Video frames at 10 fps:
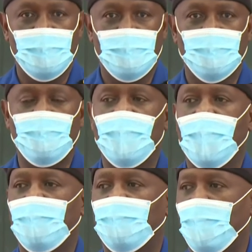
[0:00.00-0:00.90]
to be
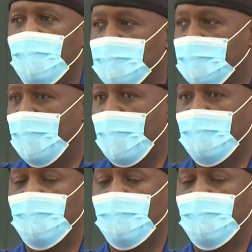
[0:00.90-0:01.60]
enforced and